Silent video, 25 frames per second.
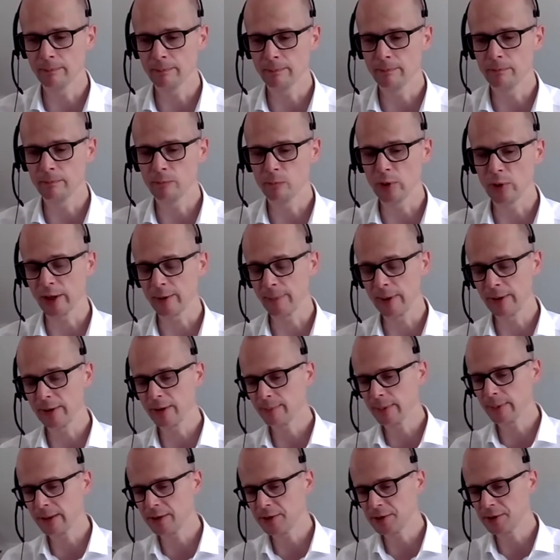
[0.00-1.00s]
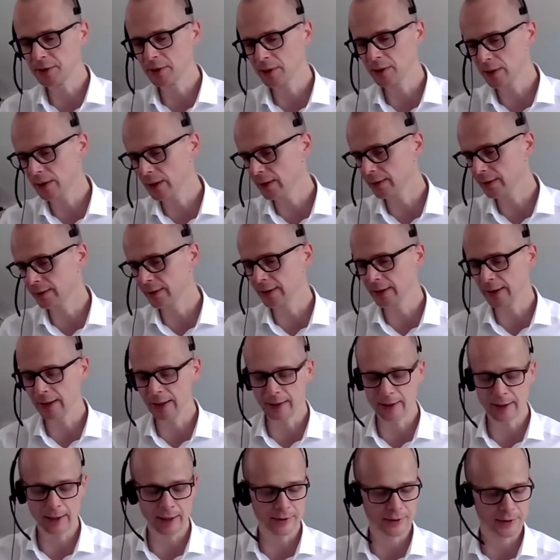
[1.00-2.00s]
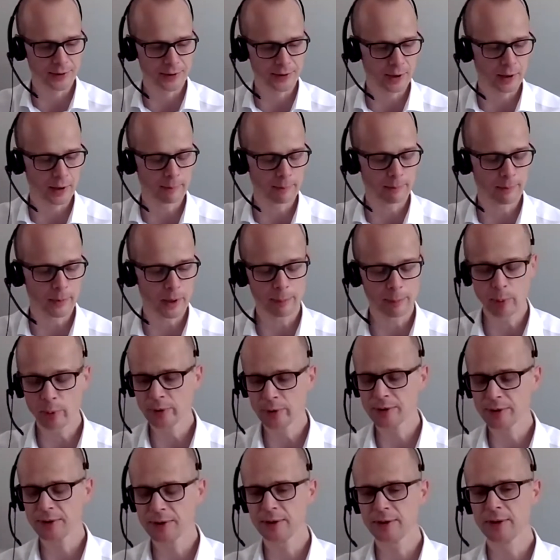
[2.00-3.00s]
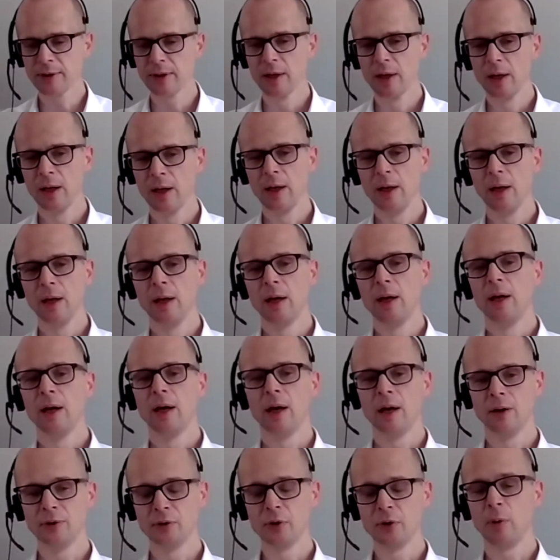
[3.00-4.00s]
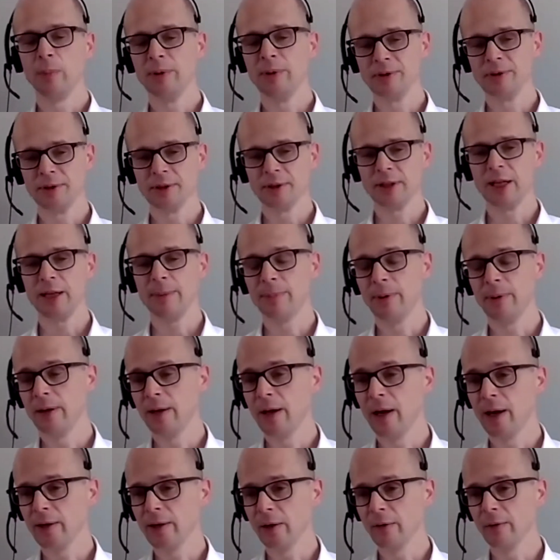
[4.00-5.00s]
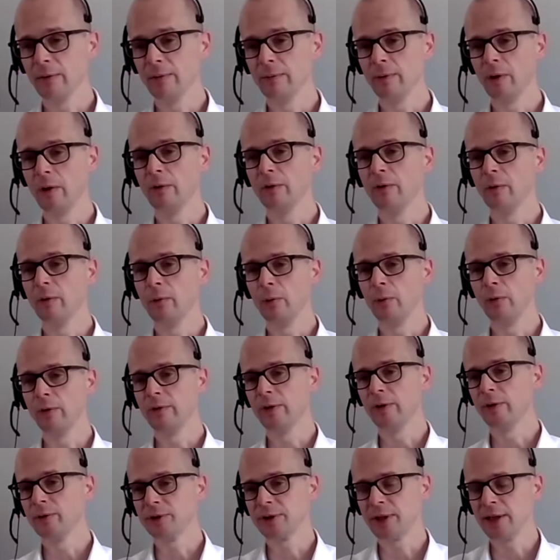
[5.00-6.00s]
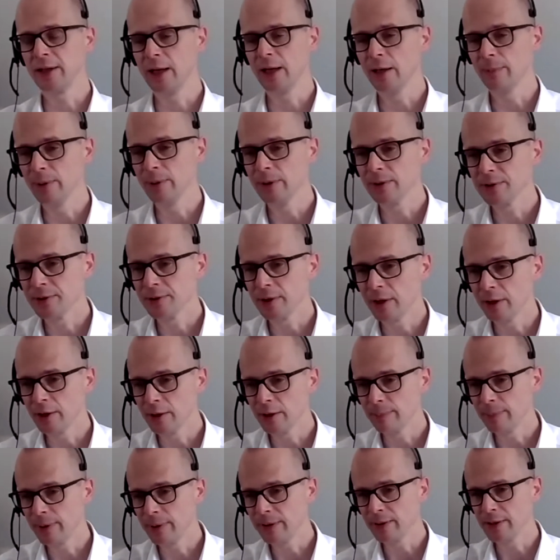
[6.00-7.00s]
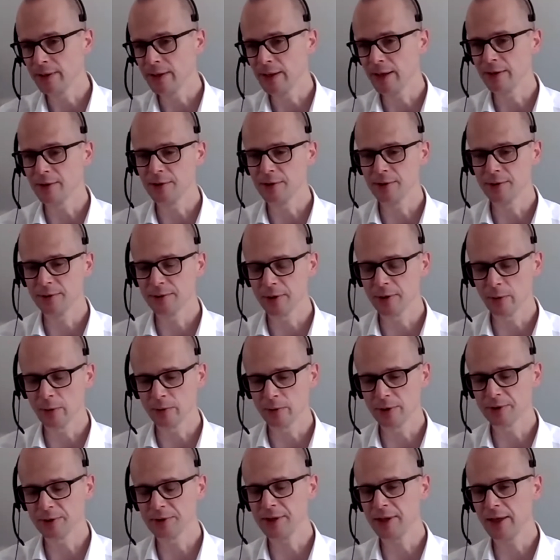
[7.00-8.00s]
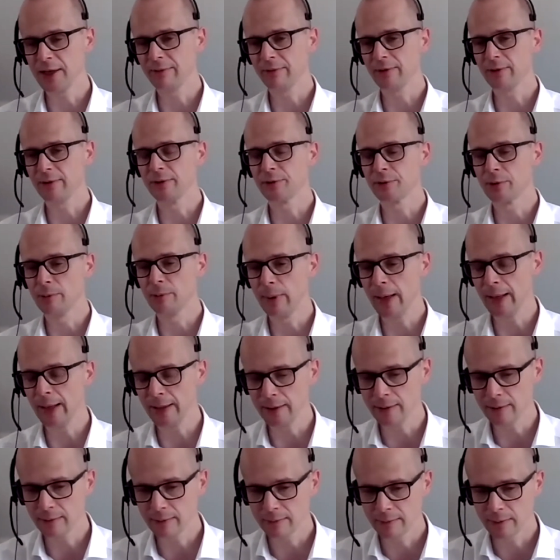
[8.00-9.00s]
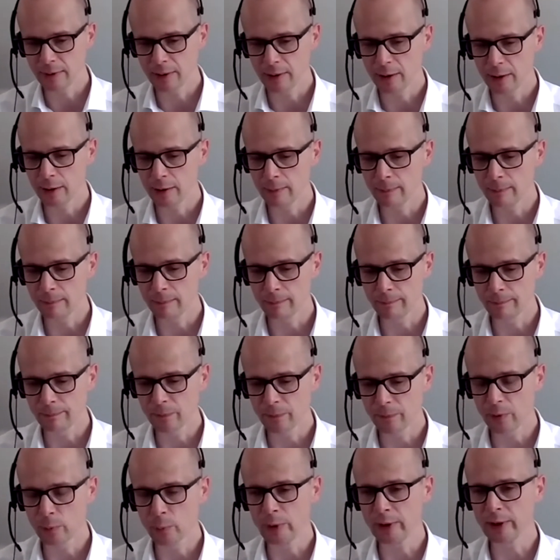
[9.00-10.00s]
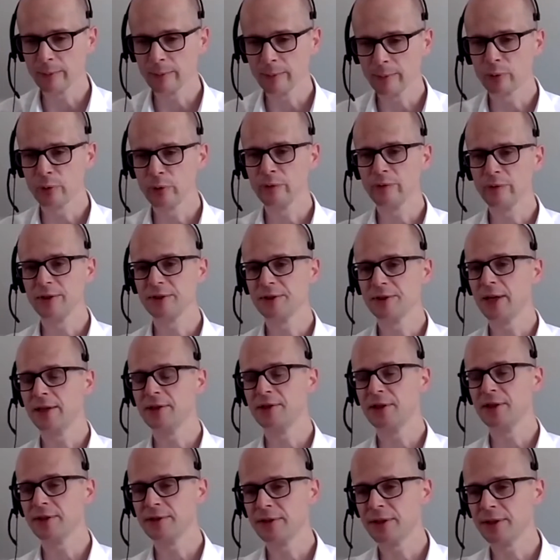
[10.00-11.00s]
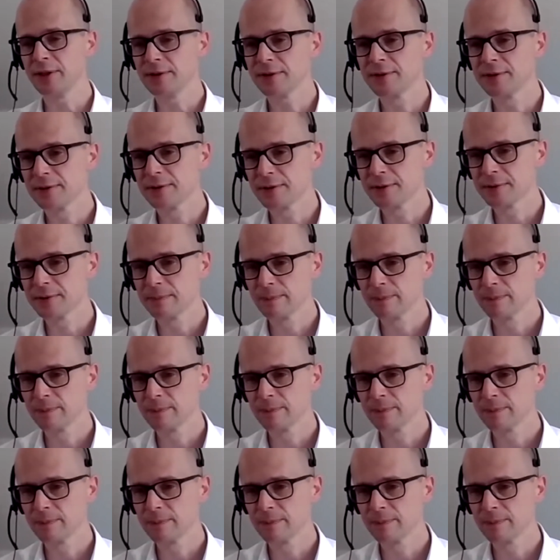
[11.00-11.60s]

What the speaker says: recommend a manager and it gets appointed, our job is to keep an eye on all of those key elements that underpin the edge. So does the evidence remain that we can prove this edge exists?